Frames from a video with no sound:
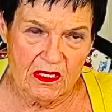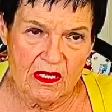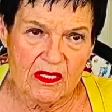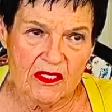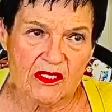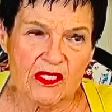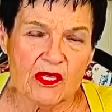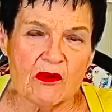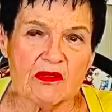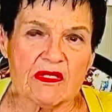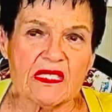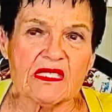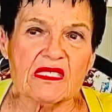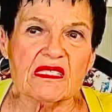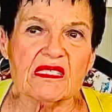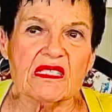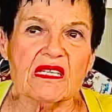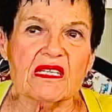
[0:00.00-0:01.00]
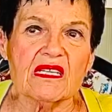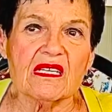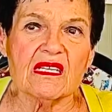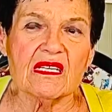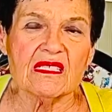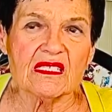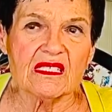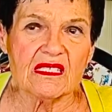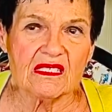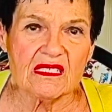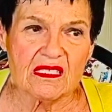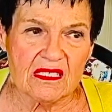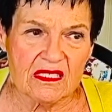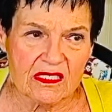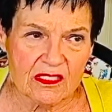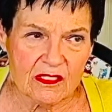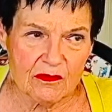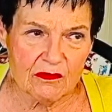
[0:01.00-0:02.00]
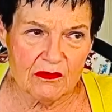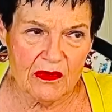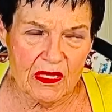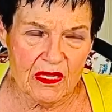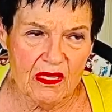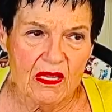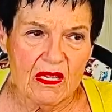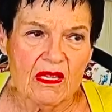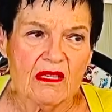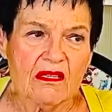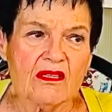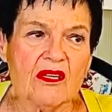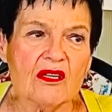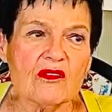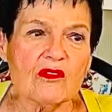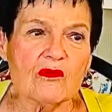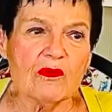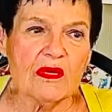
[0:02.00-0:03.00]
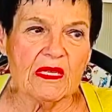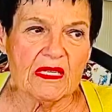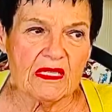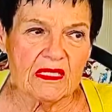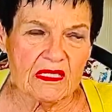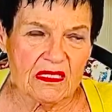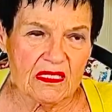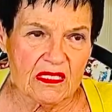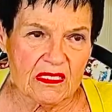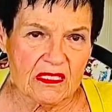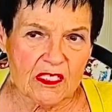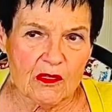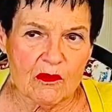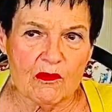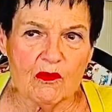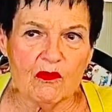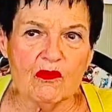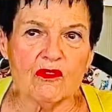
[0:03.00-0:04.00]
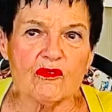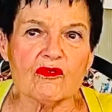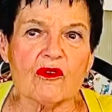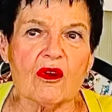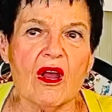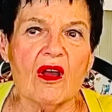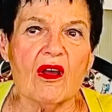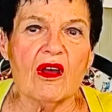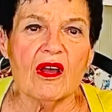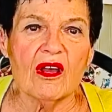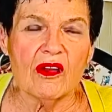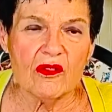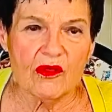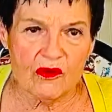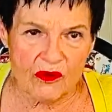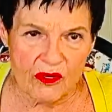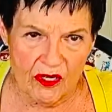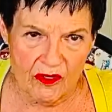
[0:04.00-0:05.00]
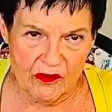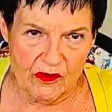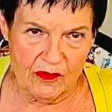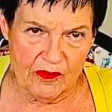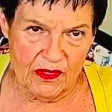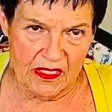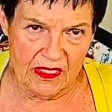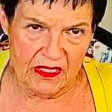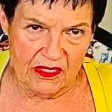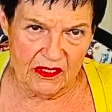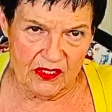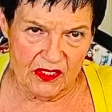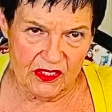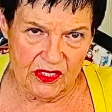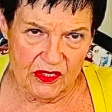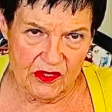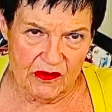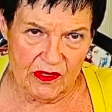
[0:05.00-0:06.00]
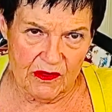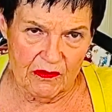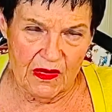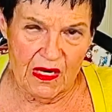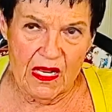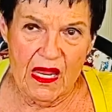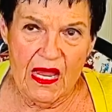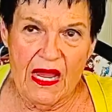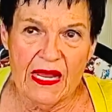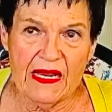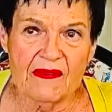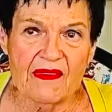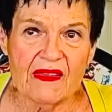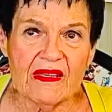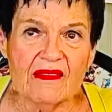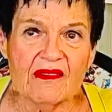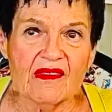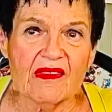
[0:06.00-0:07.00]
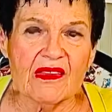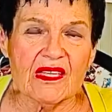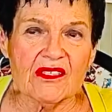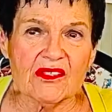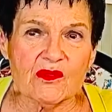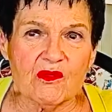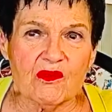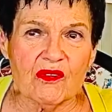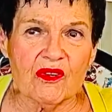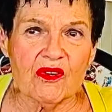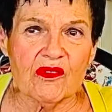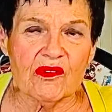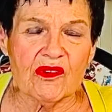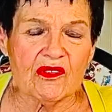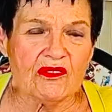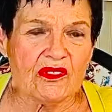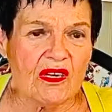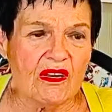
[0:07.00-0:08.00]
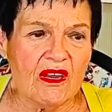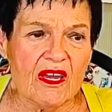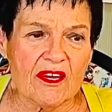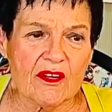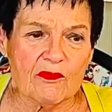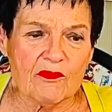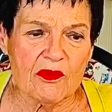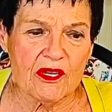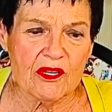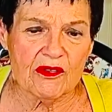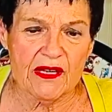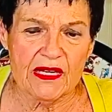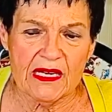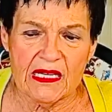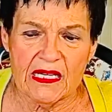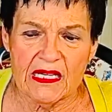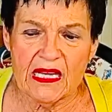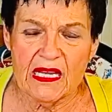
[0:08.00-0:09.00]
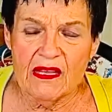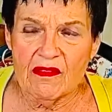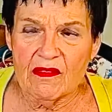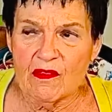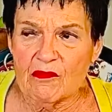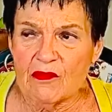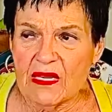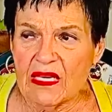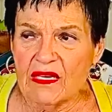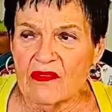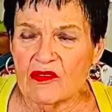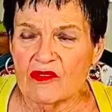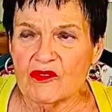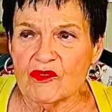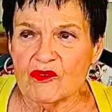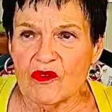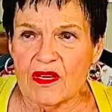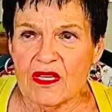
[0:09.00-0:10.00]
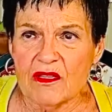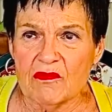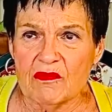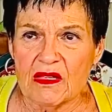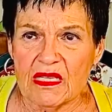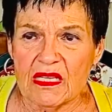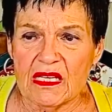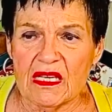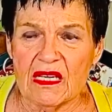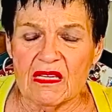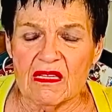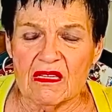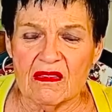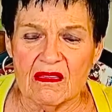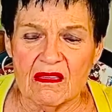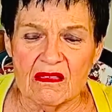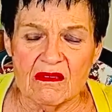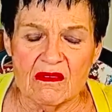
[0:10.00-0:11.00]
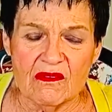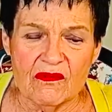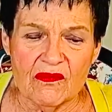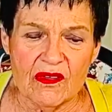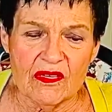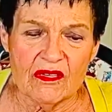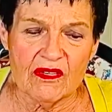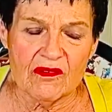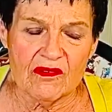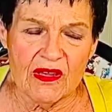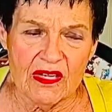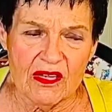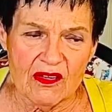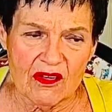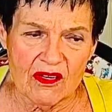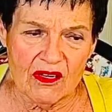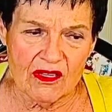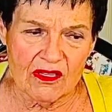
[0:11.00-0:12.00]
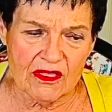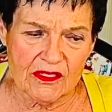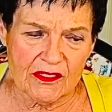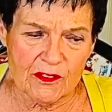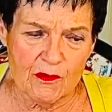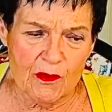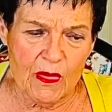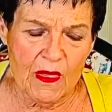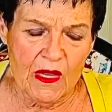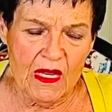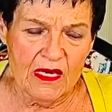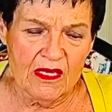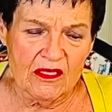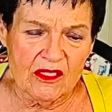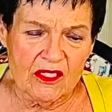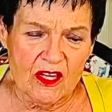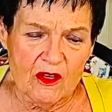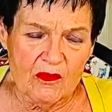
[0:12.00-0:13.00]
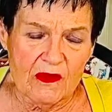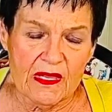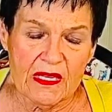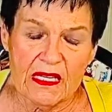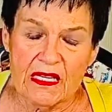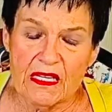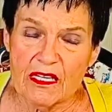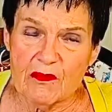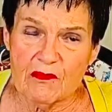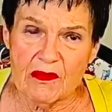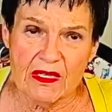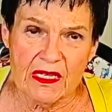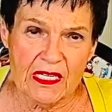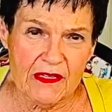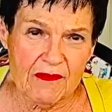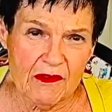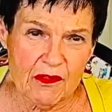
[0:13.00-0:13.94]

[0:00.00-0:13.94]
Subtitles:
So a sick system, codependent system, will draw other codependents to them. And then that's where there's a lot of burnout. The man who trained me in the field of alcoholism told me that he didn't believe